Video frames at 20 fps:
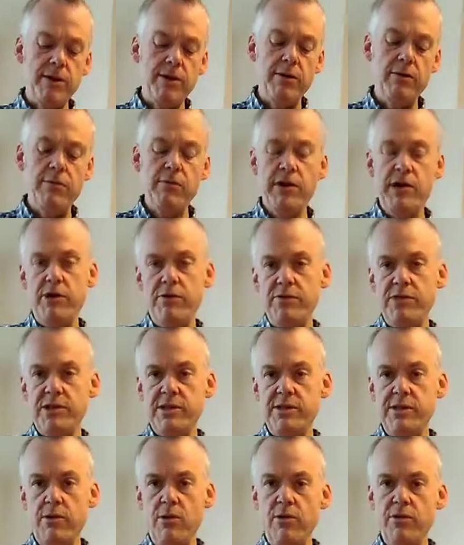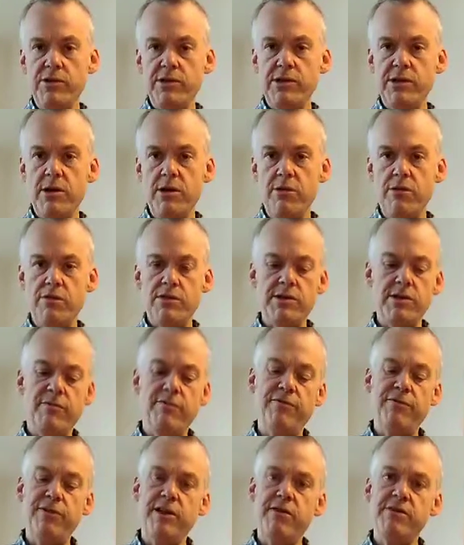we use also
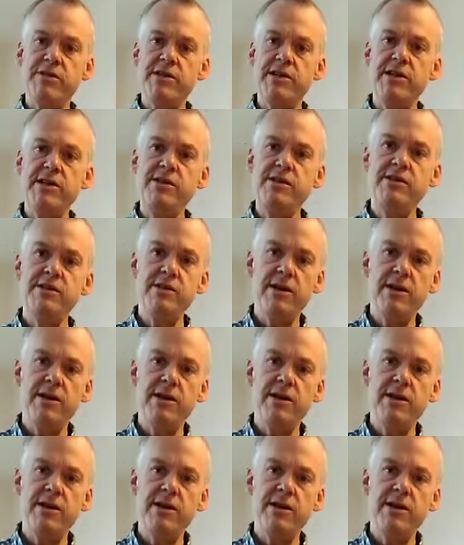sunflower seeds.